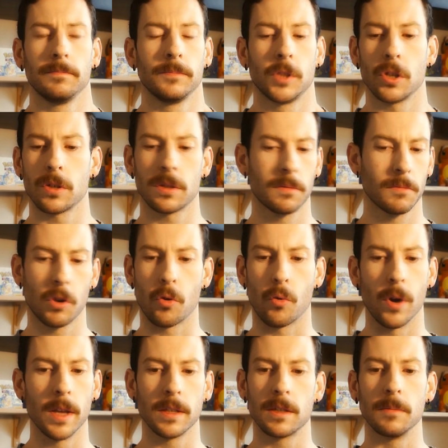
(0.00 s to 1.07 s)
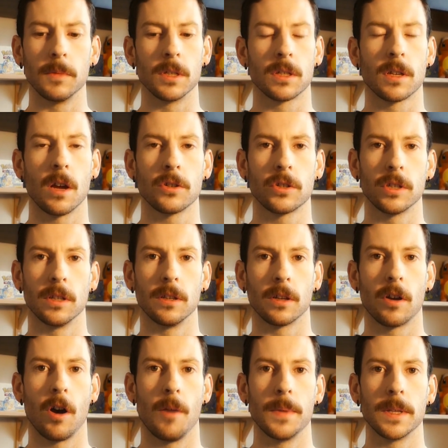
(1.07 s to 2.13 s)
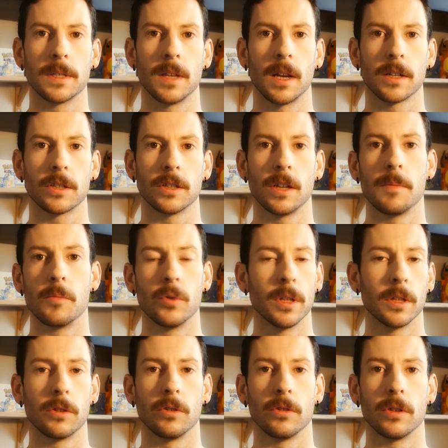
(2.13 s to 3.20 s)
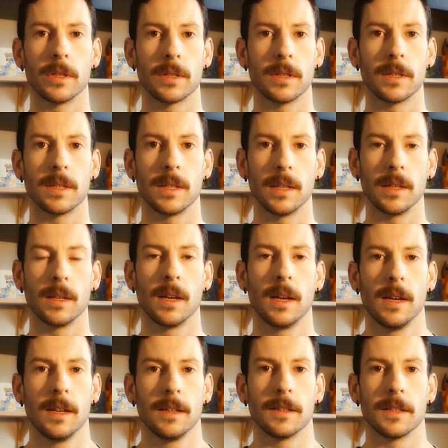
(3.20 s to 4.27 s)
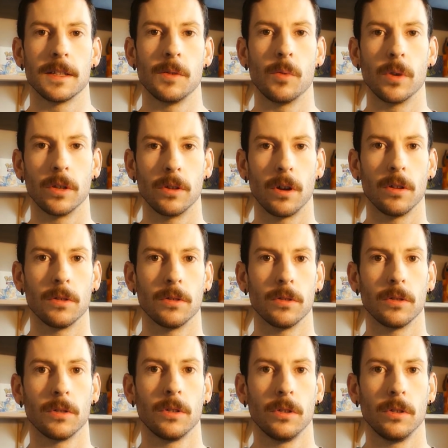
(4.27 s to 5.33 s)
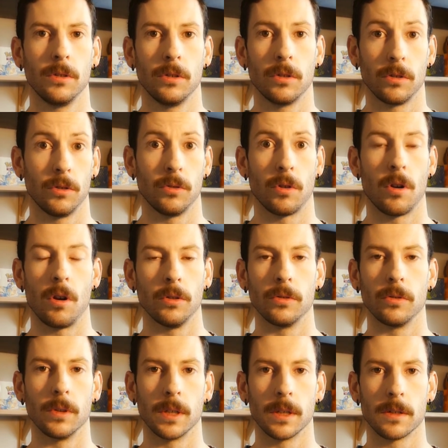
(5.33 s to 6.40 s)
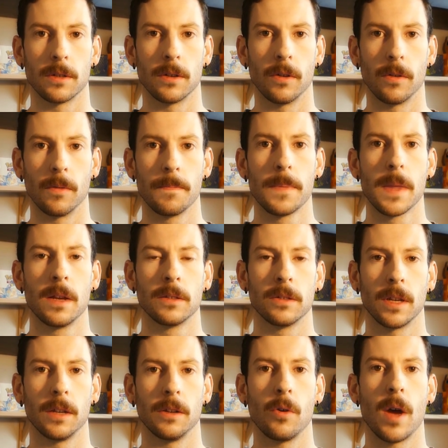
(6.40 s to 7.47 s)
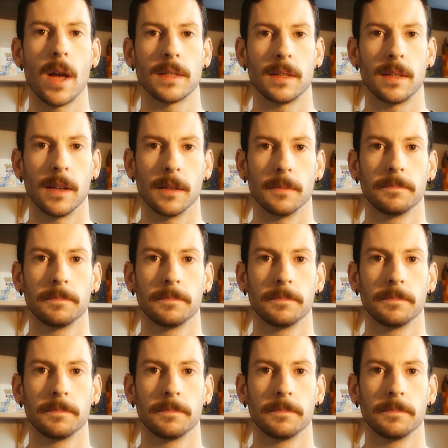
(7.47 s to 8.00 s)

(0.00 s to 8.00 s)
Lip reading: Just create some discussion in the comment section. I'm really curious to see what you're all doing. So yeah, don't hesitate.